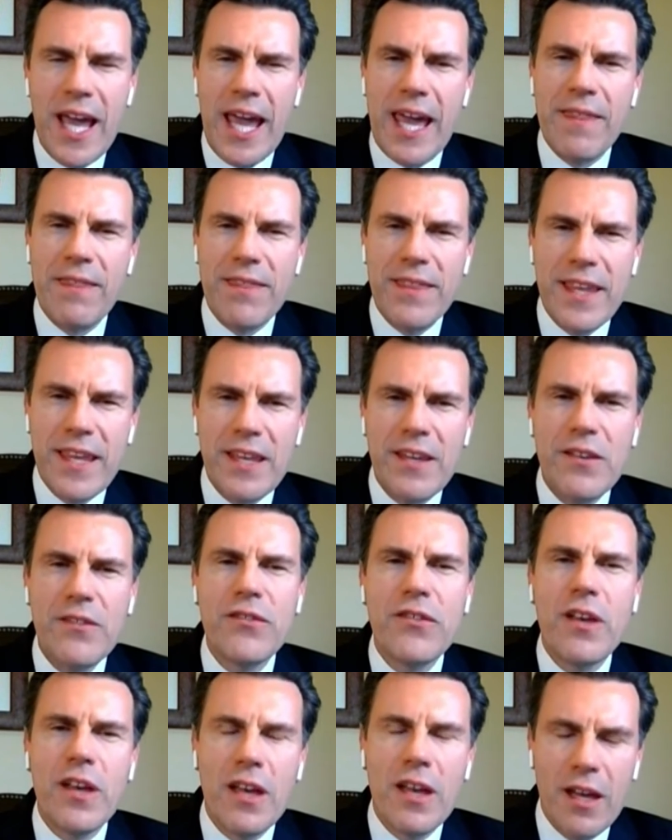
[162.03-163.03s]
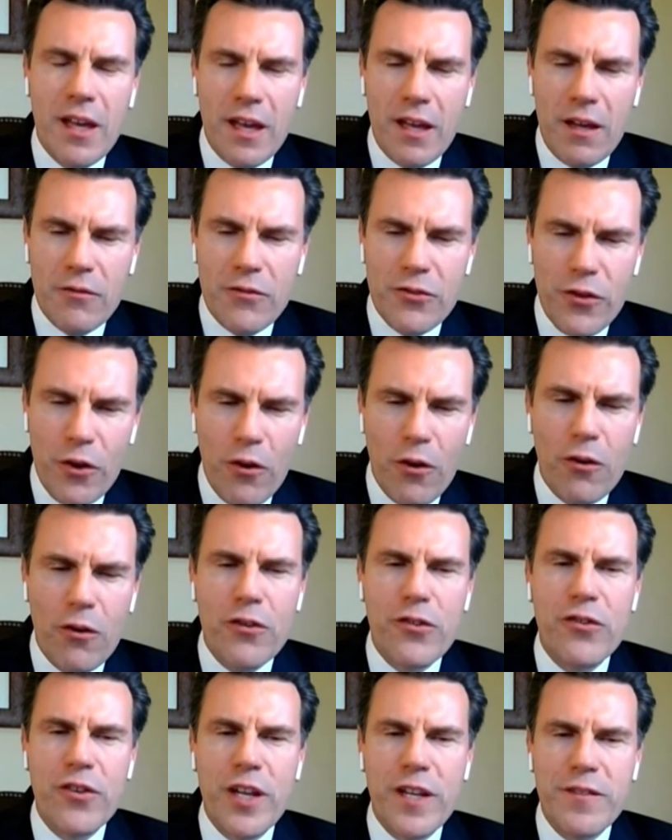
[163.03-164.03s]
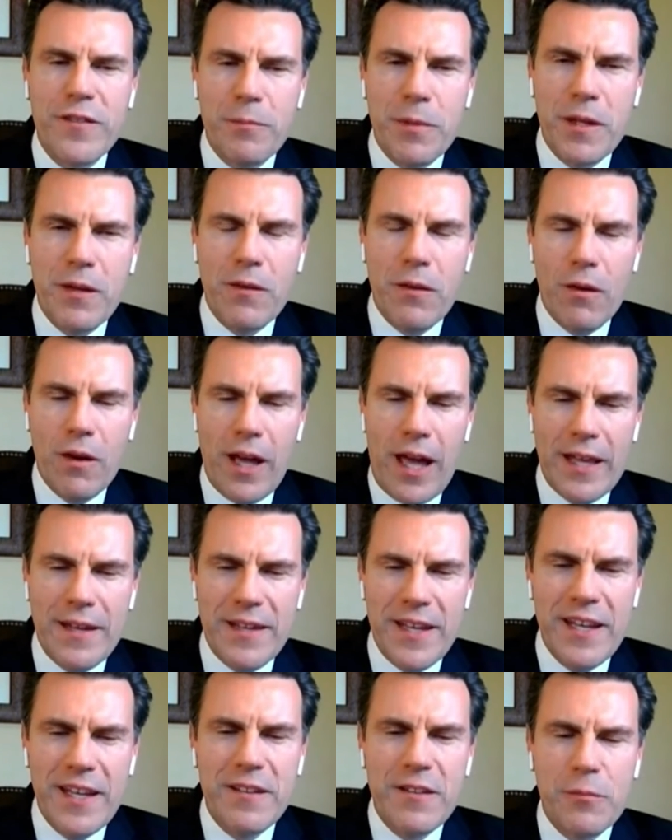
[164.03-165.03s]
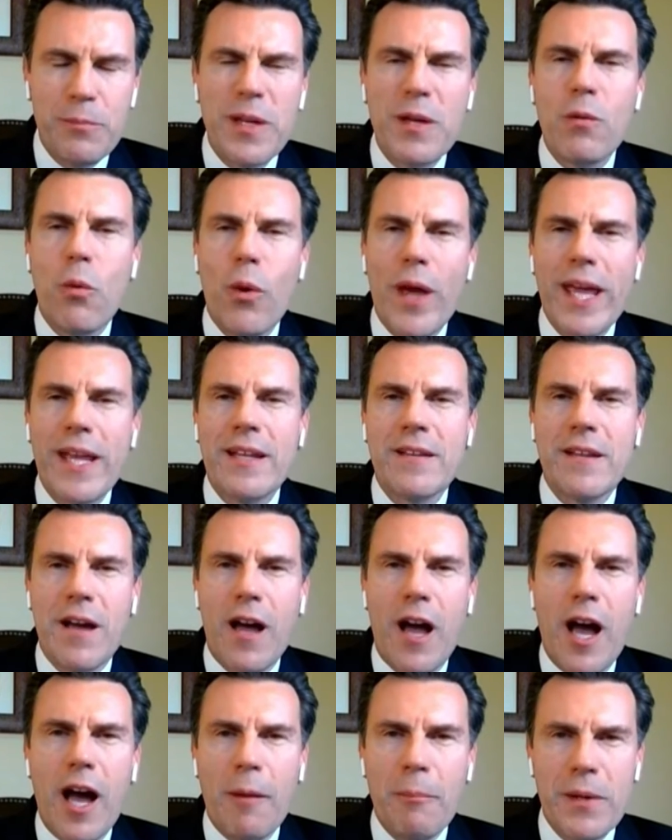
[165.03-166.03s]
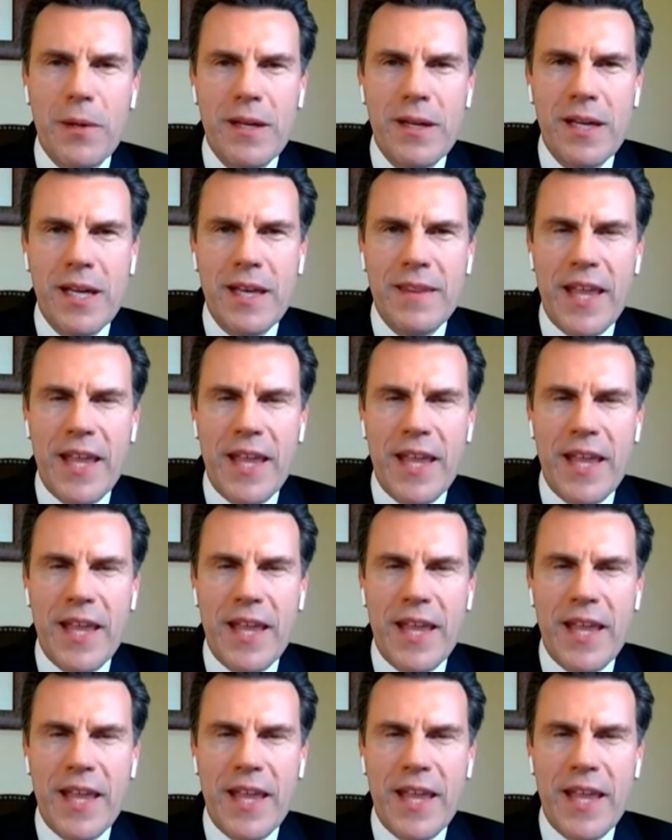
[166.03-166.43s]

And these jurors needed to be waked up.